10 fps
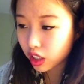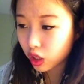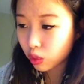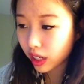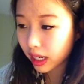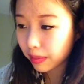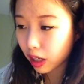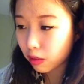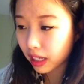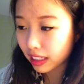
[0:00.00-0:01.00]
You run
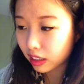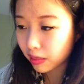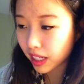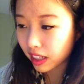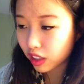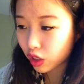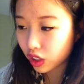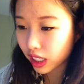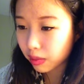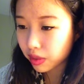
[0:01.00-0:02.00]
about, my little maid, your
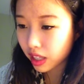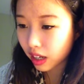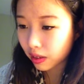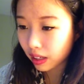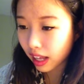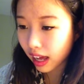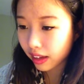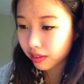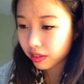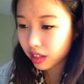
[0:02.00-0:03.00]
limbs they are
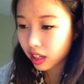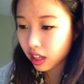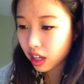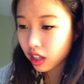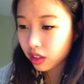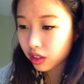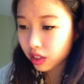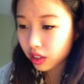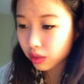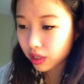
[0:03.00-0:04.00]
alive.
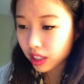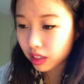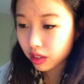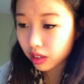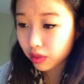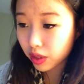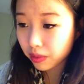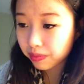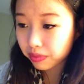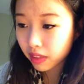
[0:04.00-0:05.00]
33 to 34.
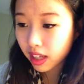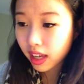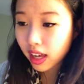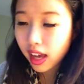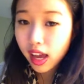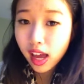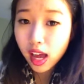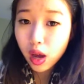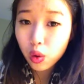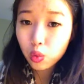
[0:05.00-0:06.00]

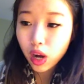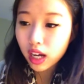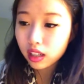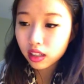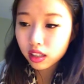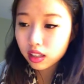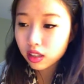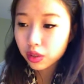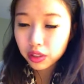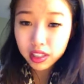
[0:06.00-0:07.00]
While
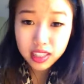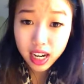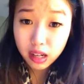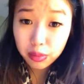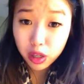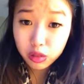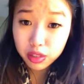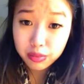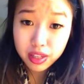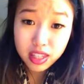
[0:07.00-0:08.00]
during the entire poem,
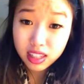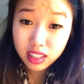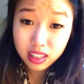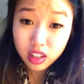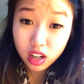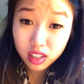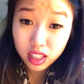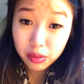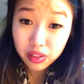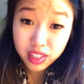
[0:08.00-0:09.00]
he's basically talking
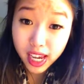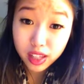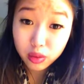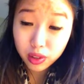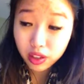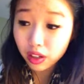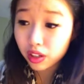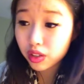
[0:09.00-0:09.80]
about death with her.